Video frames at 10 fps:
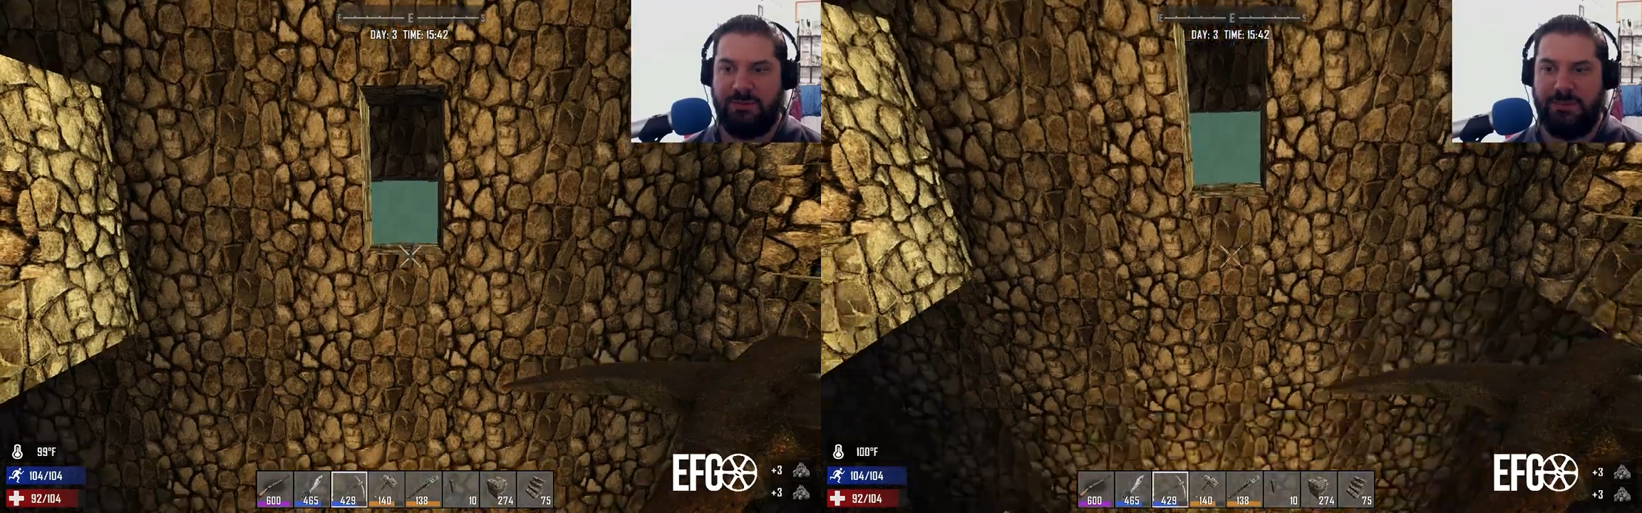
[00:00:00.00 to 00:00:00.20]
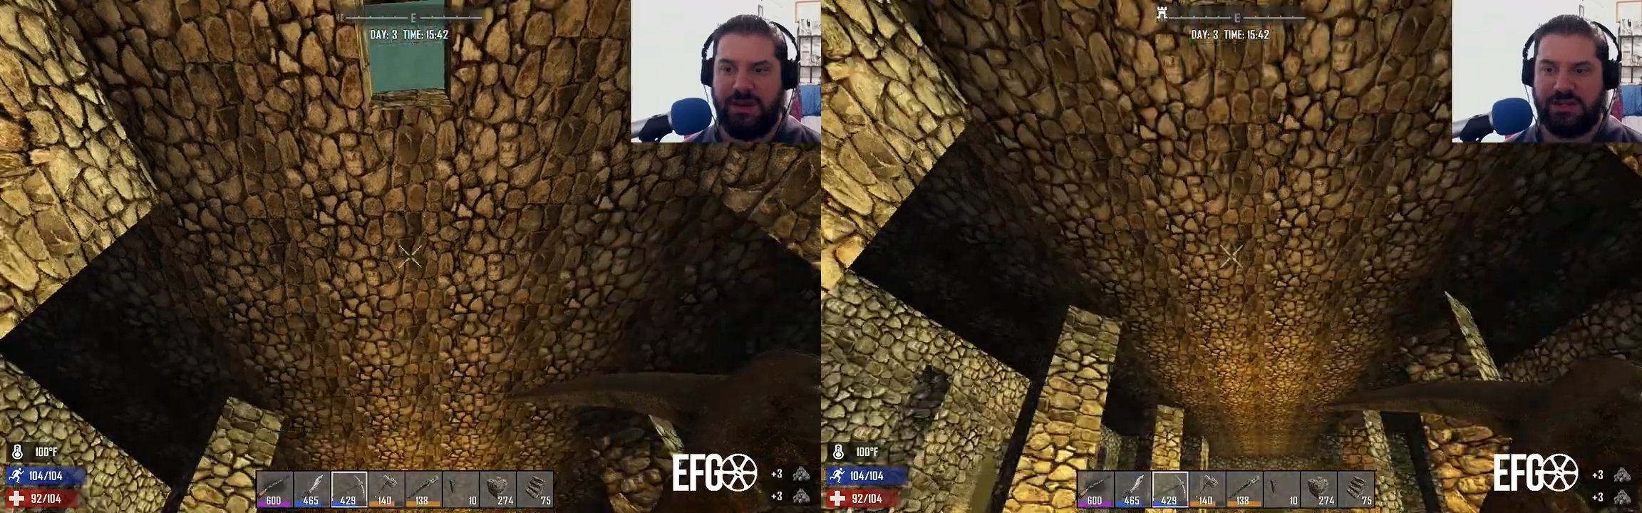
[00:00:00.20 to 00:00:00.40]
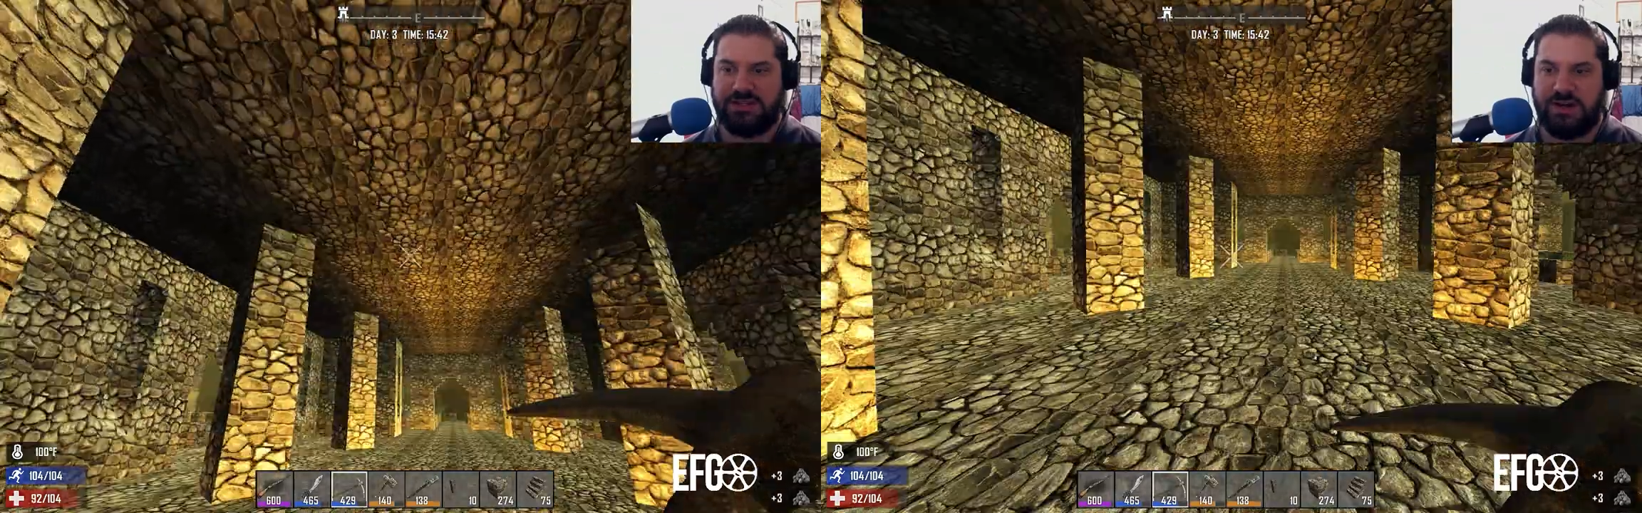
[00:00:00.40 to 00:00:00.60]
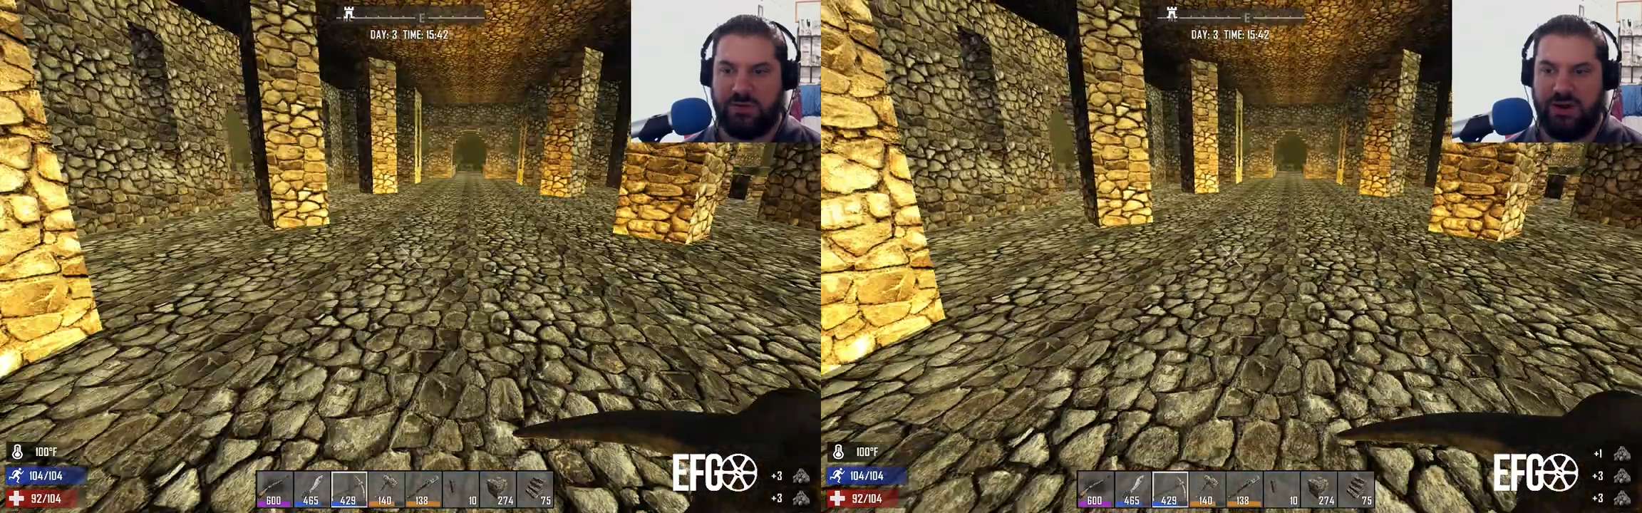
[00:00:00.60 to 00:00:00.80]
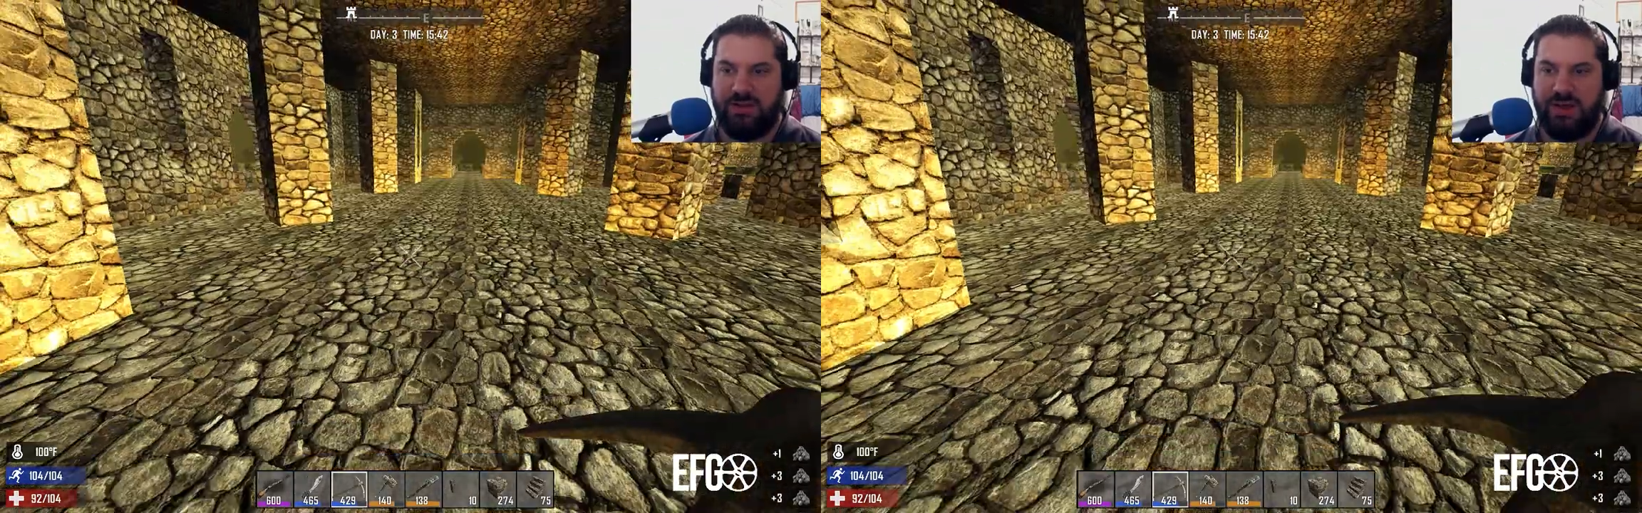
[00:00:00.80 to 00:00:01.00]
being stuck
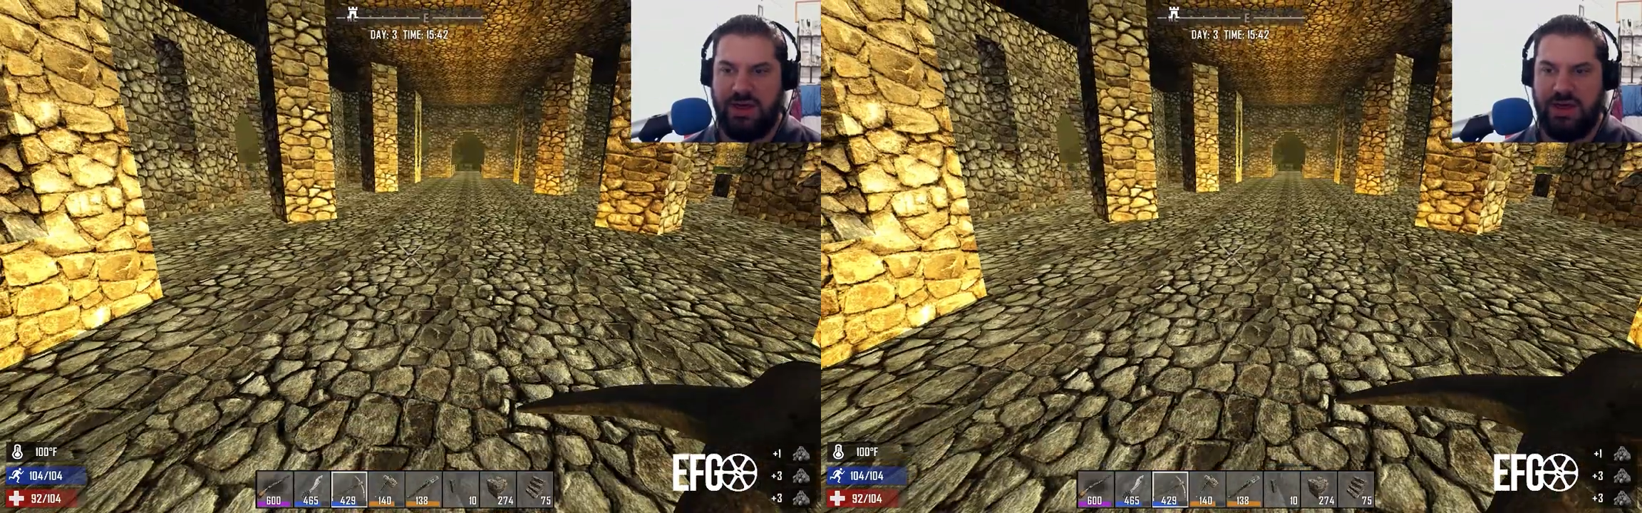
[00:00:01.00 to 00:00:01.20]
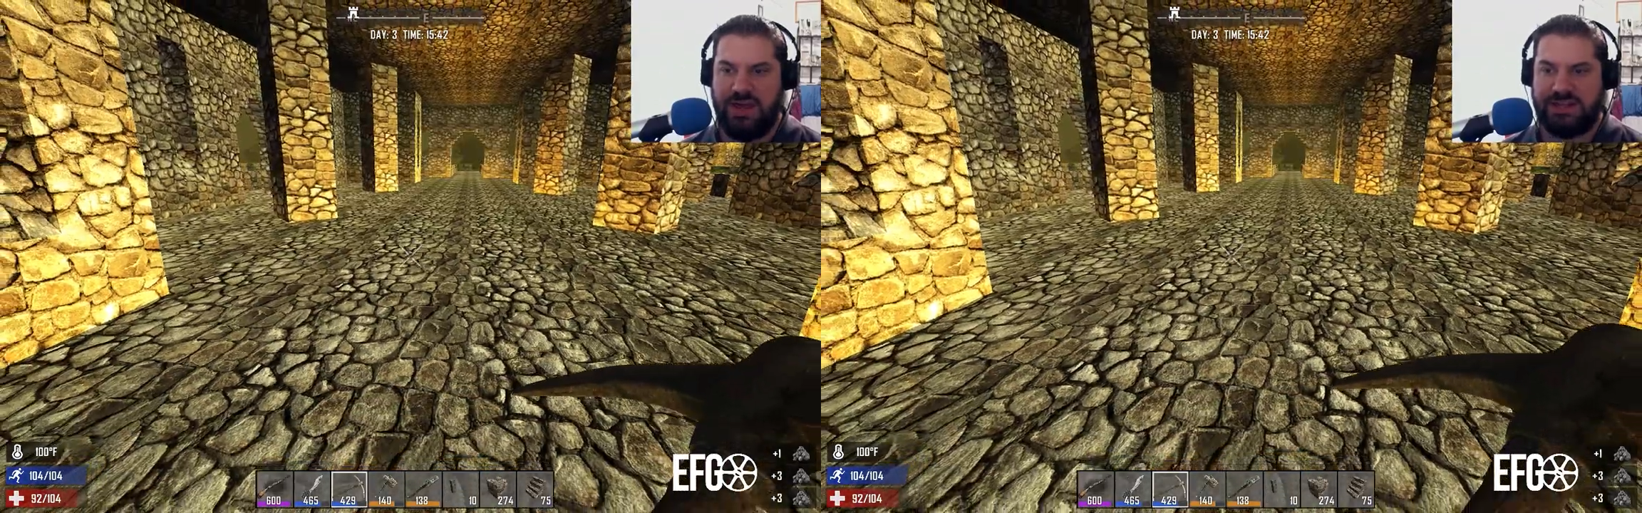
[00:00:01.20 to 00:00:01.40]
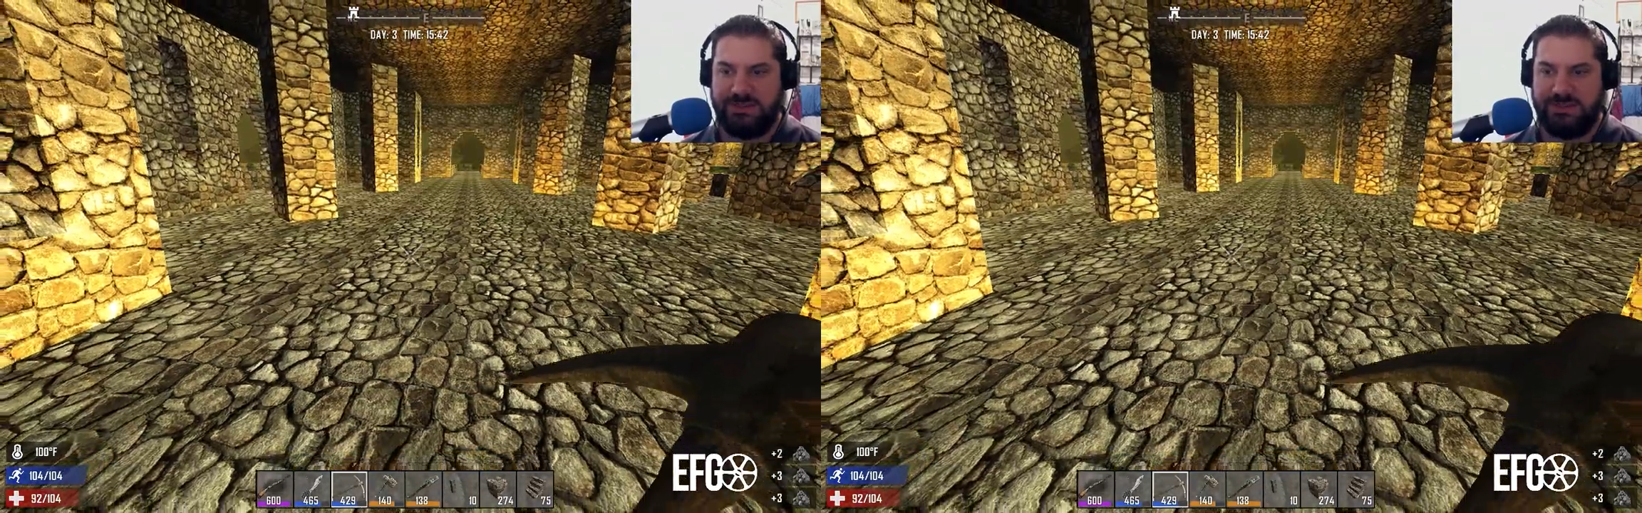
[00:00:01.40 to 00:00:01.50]
with is